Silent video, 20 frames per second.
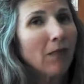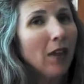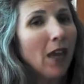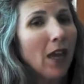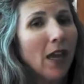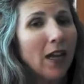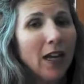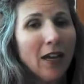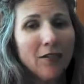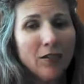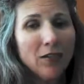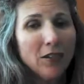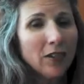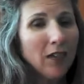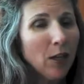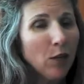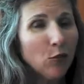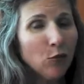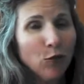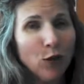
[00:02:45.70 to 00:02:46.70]
And I have to
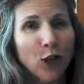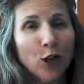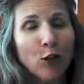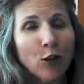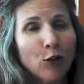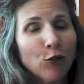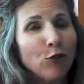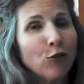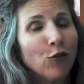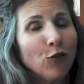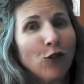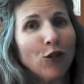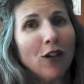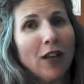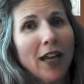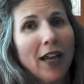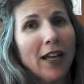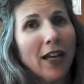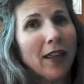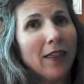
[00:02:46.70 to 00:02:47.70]
say, it's very hurtful.
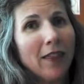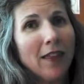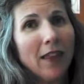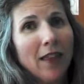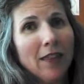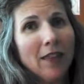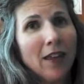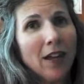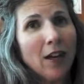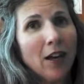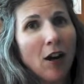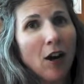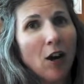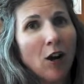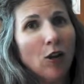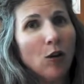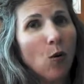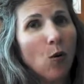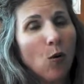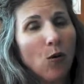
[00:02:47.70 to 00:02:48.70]
And I think that
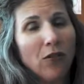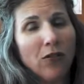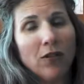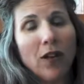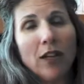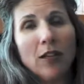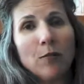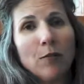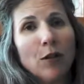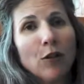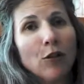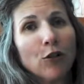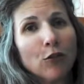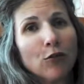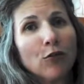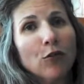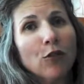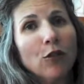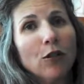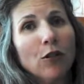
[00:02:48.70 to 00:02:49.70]
our goal is not to be
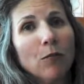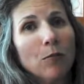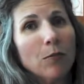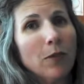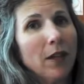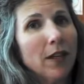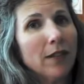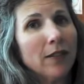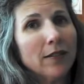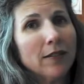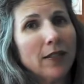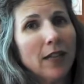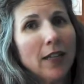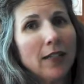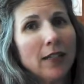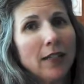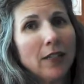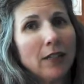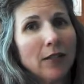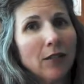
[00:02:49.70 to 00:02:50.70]
hurtful, but
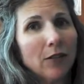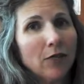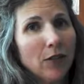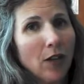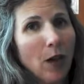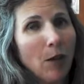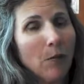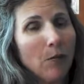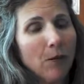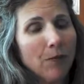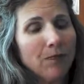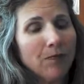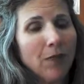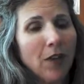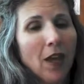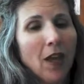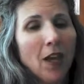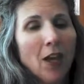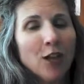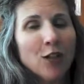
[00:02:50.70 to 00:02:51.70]
instead to lift up.
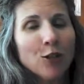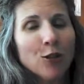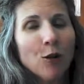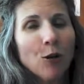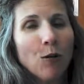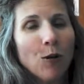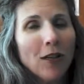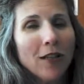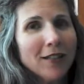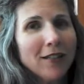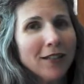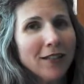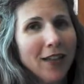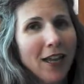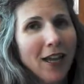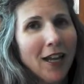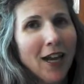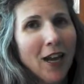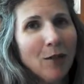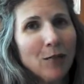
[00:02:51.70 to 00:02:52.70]
So
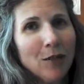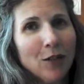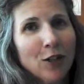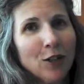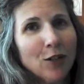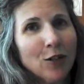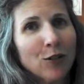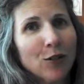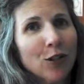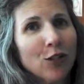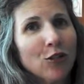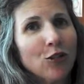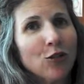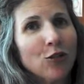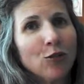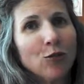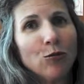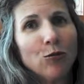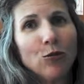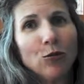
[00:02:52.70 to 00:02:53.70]
instead, I would encourage
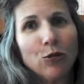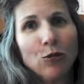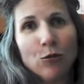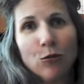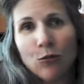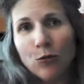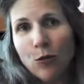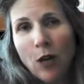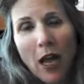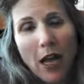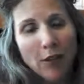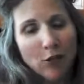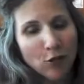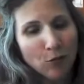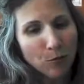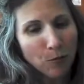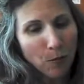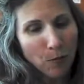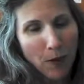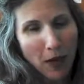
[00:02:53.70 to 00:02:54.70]
you to, as you
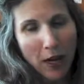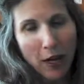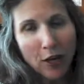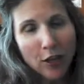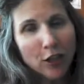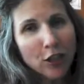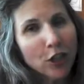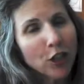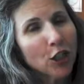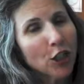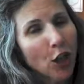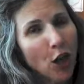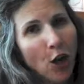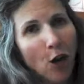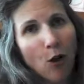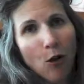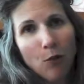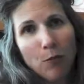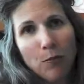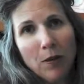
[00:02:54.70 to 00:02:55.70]
prepare to
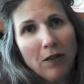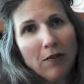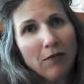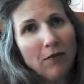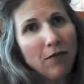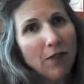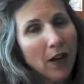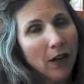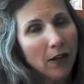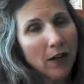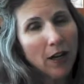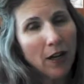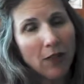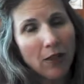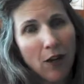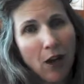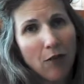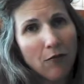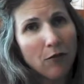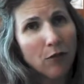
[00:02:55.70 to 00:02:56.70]
go, be very
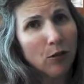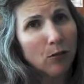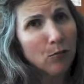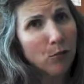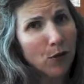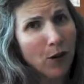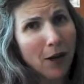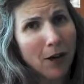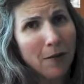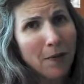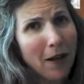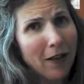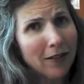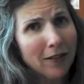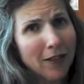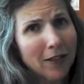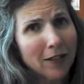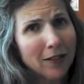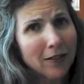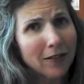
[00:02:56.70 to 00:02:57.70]
thoughtful in prayer about
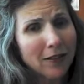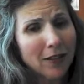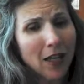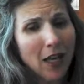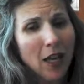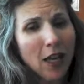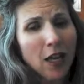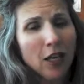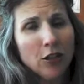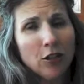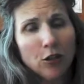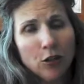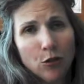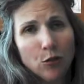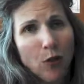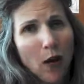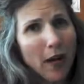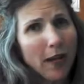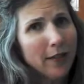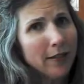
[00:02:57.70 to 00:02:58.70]
this, to
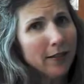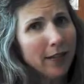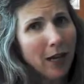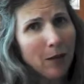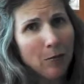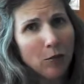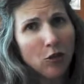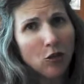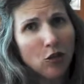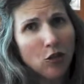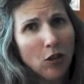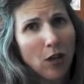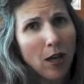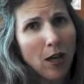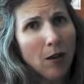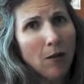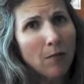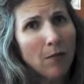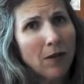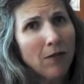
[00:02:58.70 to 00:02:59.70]
try to establish
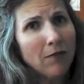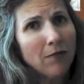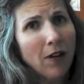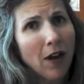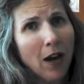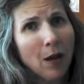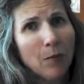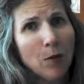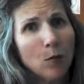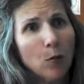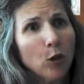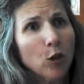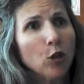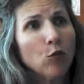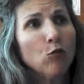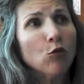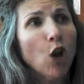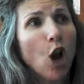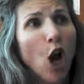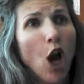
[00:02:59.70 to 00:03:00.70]
an environment where
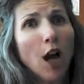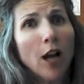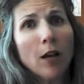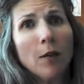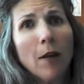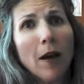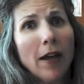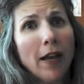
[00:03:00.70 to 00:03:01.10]
you talk about